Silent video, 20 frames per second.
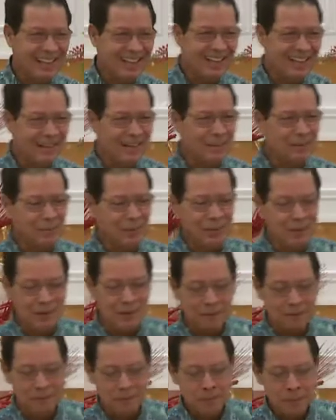Amen.
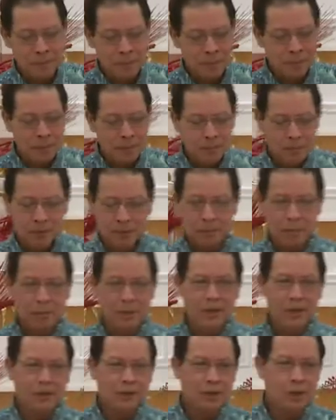But the way
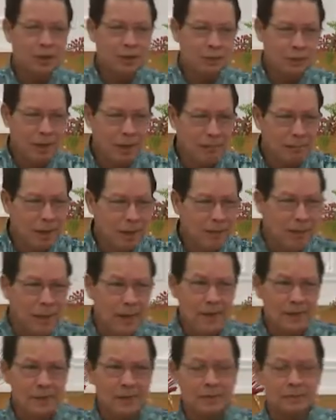they talked about my
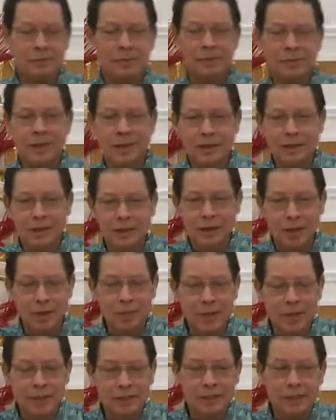pastor, when God called
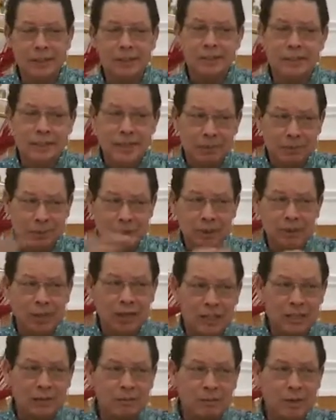me, I said, Is that what you
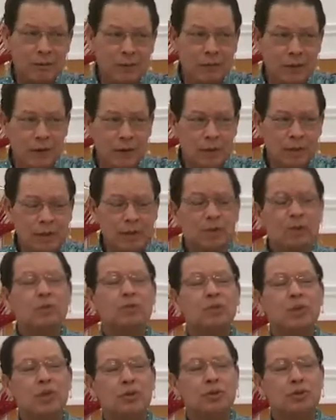asked me for? He said, Who
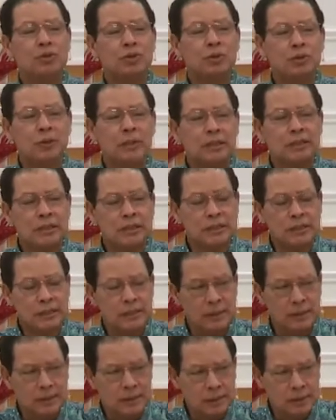told you I said that?